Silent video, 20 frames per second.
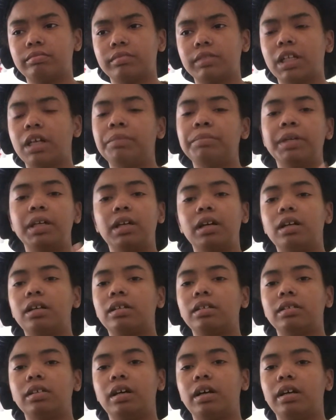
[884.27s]

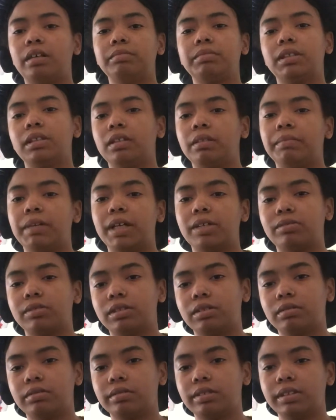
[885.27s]
on y'all, I'm telling backward
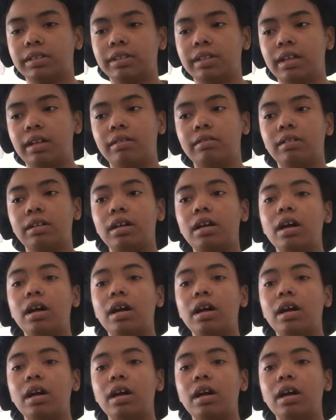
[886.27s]
stories now.